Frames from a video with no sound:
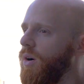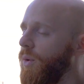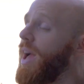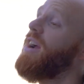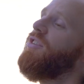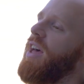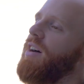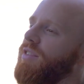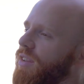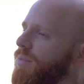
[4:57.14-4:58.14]
We actually
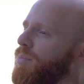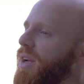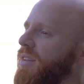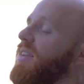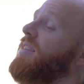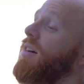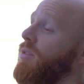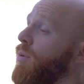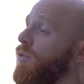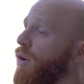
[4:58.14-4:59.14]
have a pretty
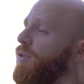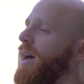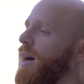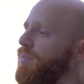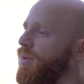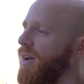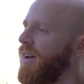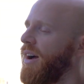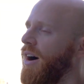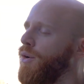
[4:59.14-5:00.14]
detailed roadmap
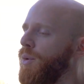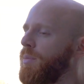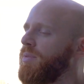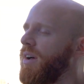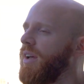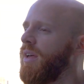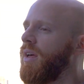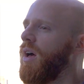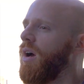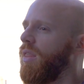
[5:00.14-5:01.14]
on our website
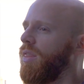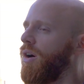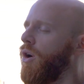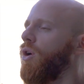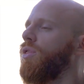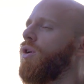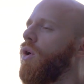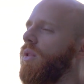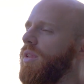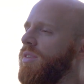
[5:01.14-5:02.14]
The goal